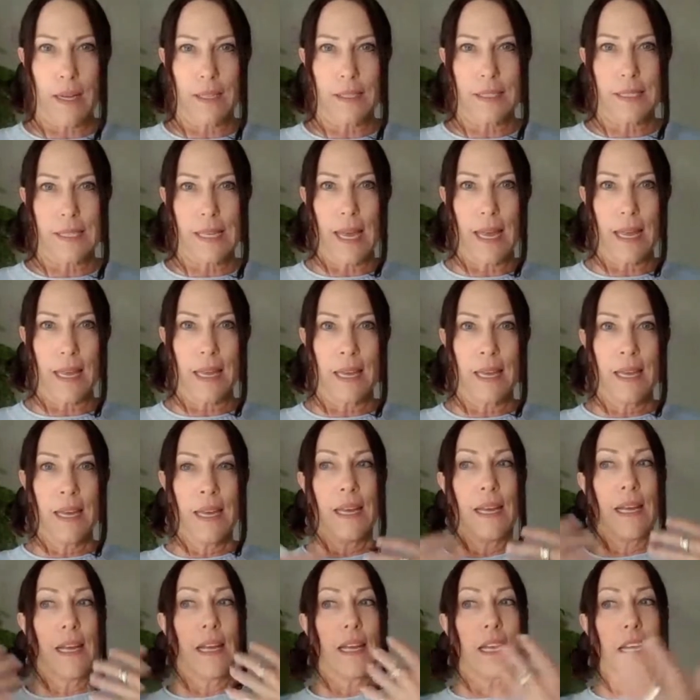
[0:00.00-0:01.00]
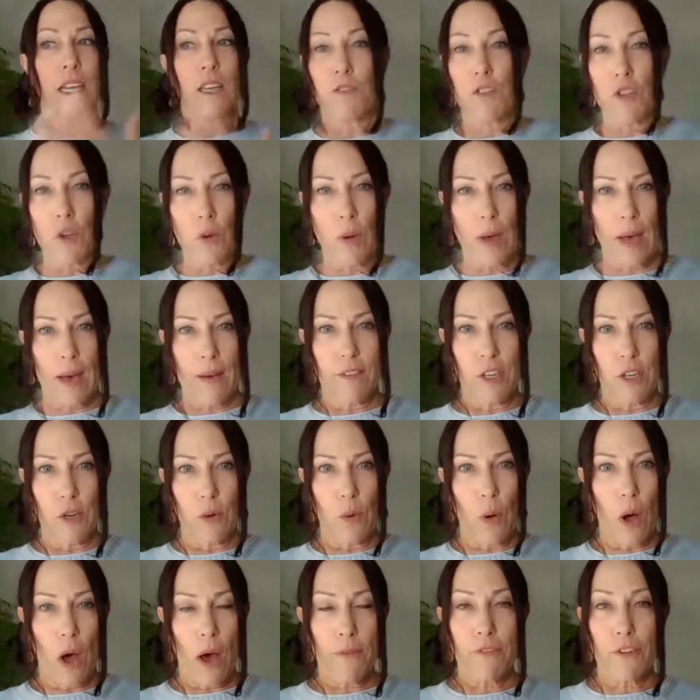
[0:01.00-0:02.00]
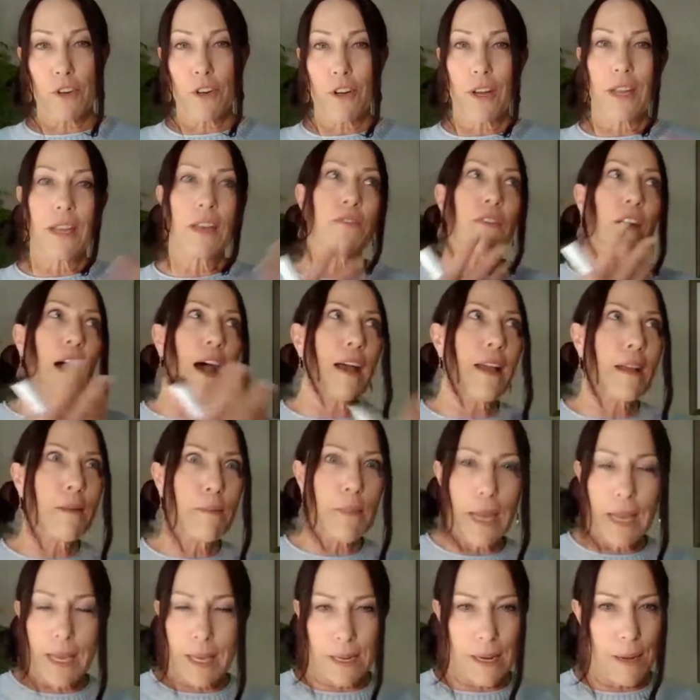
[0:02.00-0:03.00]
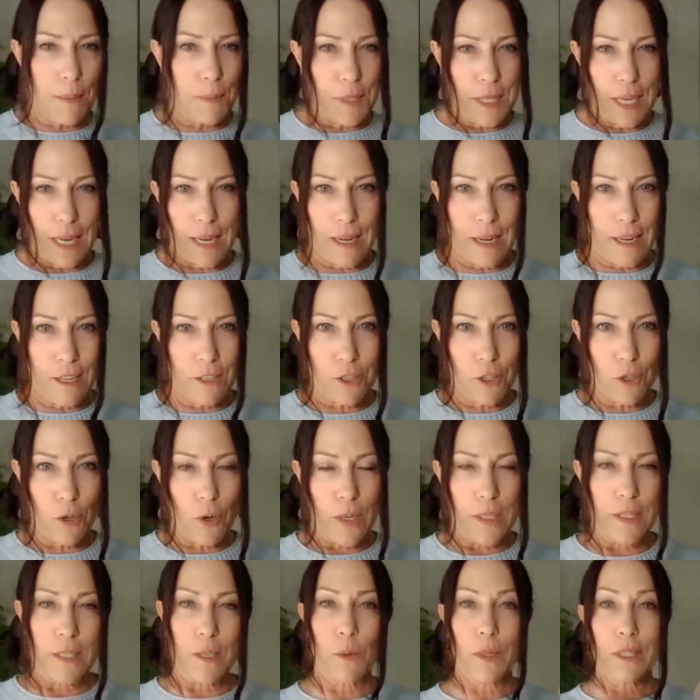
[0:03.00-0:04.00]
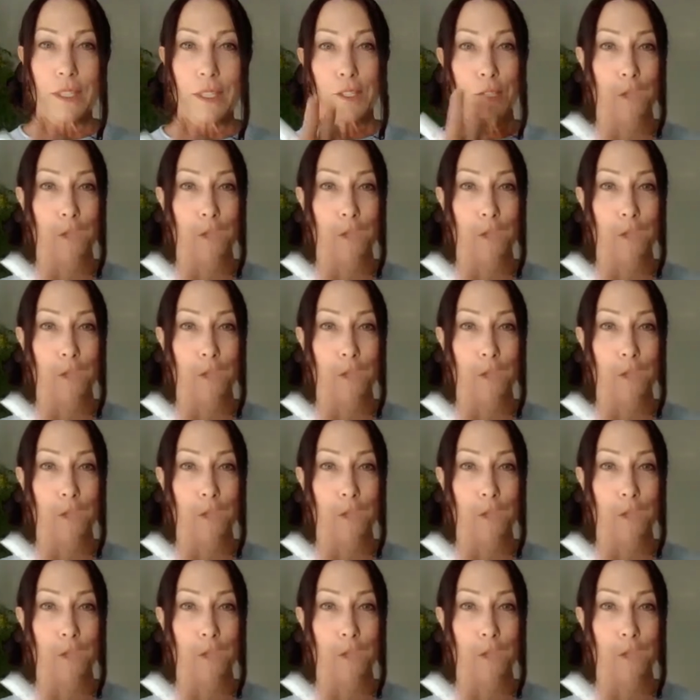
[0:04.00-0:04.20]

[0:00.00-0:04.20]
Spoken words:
It's like, if you have a new offer, if I make an update, here's a crazy one.